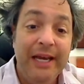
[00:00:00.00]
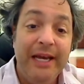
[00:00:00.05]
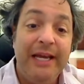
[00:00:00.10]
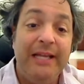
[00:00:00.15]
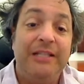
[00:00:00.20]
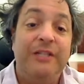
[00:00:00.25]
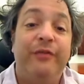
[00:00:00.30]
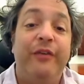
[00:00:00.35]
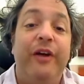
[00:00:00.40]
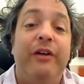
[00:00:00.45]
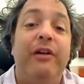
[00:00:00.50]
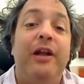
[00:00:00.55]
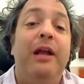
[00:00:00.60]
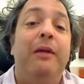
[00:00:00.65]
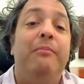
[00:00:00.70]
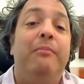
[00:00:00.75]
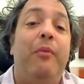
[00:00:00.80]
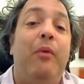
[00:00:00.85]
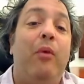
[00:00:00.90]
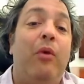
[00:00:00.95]
It's very
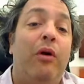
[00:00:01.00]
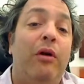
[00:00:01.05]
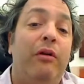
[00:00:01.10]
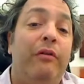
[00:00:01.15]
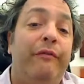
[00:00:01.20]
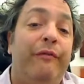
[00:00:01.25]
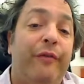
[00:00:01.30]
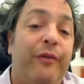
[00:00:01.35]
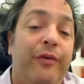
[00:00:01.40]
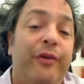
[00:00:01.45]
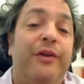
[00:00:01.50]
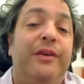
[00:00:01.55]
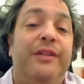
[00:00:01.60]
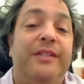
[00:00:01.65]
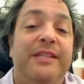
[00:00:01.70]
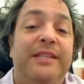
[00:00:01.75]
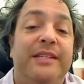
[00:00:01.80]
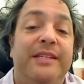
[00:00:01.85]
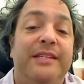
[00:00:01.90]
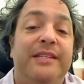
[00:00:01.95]
important for a
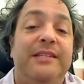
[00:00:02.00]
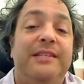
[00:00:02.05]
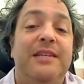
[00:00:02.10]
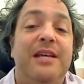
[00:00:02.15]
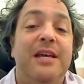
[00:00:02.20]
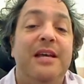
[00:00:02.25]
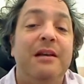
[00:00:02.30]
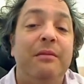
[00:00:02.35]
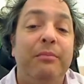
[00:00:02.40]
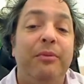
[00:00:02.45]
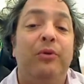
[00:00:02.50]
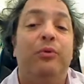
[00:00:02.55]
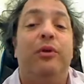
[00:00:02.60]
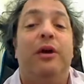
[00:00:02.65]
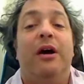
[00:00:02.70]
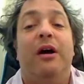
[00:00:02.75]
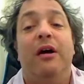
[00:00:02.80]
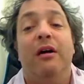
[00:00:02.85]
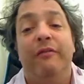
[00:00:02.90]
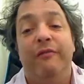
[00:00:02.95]
sustainable
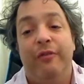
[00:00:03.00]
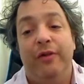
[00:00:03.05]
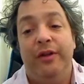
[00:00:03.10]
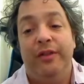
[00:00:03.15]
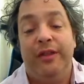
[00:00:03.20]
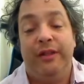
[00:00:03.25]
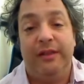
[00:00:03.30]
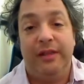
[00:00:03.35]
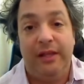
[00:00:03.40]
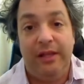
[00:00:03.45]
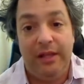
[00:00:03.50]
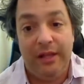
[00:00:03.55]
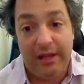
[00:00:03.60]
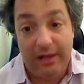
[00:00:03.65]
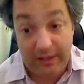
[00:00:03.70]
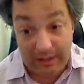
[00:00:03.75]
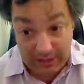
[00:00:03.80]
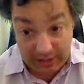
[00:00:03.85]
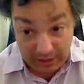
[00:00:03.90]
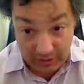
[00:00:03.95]
recovery that the
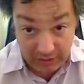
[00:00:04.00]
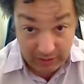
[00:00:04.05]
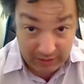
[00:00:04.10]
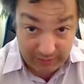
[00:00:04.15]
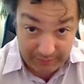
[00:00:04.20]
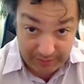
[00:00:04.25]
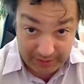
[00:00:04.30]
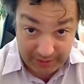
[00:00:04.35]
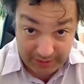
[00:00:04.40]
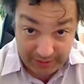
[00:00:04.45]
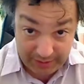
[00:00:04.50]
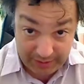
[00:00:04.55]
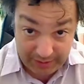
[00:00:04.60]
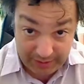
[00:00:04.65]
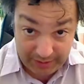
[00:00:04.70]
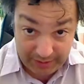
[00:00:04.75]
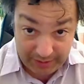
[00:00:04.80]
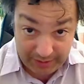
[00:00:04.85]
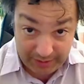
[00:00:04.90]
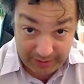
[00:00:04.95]
economy
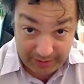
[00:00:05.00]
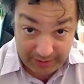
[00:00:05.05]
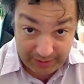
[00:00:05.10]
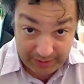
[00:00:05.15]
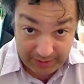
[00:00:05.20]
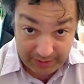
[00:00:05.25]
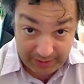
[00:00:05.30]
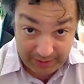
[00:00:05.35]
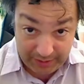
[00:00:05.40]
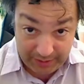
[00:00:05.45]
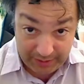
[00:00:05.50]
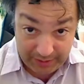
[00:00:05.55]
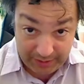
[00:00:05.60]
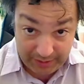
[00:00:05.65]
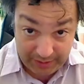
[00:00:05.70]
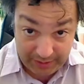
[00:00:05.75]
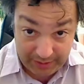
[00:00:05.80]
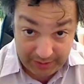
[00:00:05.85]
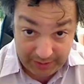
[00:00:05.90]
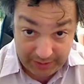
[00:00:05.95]
is creating jobs.